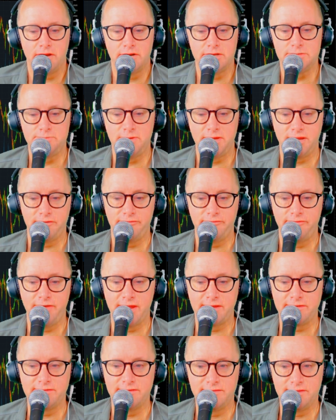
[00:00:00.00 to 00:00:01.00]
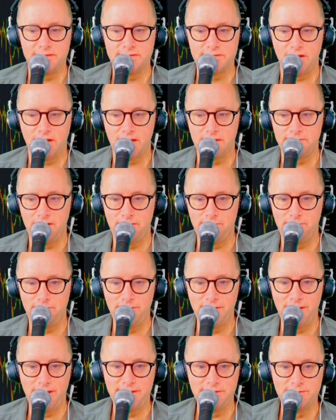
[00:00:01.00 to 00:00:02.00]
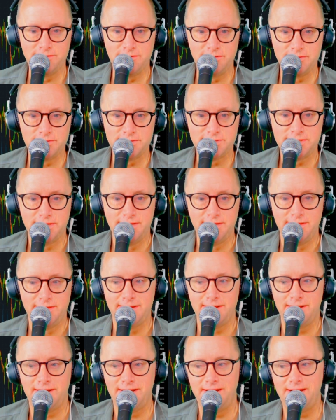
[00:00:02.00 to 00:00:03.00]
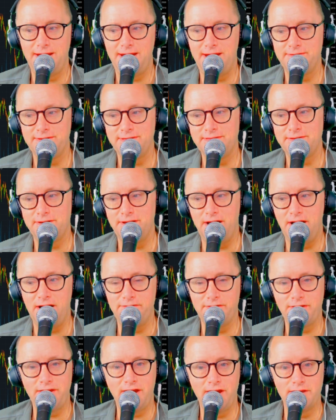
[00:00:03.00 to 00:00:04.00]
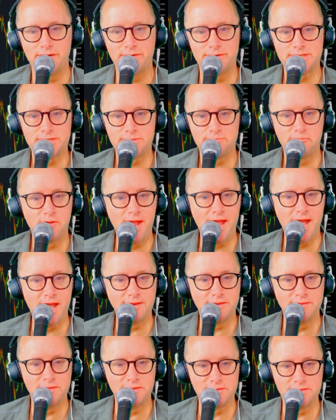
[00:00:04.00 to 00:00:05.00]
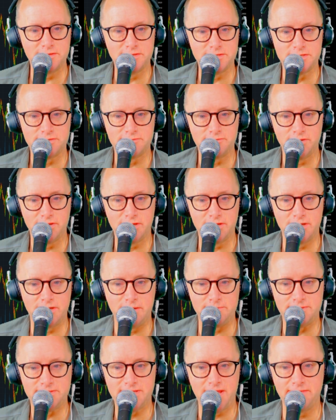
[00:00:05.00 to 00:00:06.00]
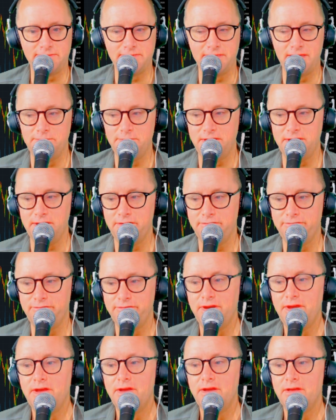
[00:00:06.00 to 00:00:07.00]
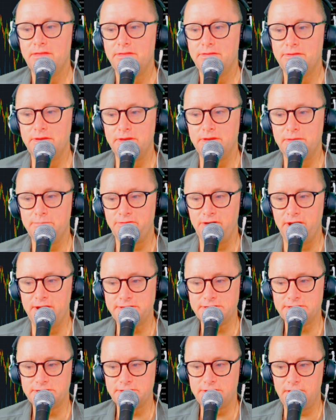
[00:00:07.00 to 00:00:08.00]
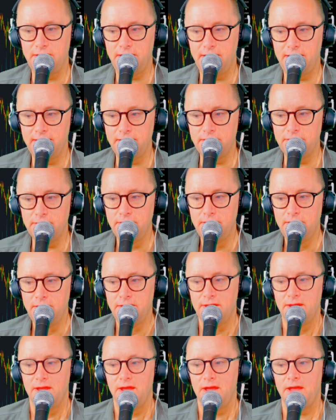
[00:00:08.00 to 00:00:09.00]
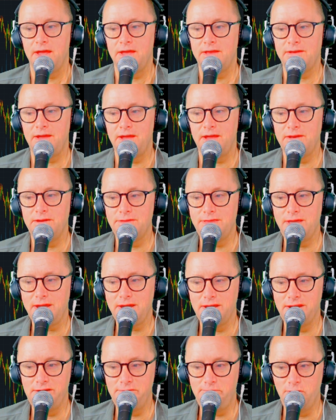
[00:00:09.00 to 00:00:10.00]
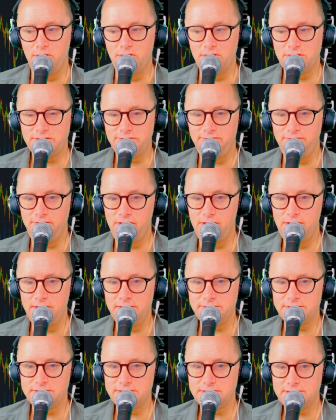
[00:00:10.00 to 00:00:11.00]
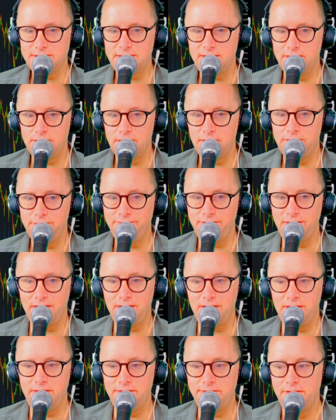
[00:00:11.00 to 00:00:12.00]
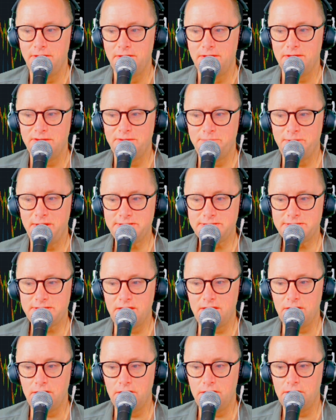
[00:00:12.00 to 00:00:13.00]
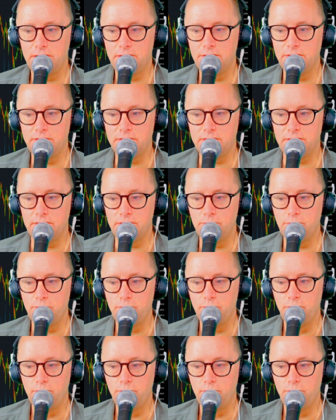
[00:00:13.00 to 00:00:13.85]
being affected. They talk about millennials having their avocado spread, and that this is really going to upset them if the prices are higher. And I know that kind of pokes fun at this tariff, and you might say, oh,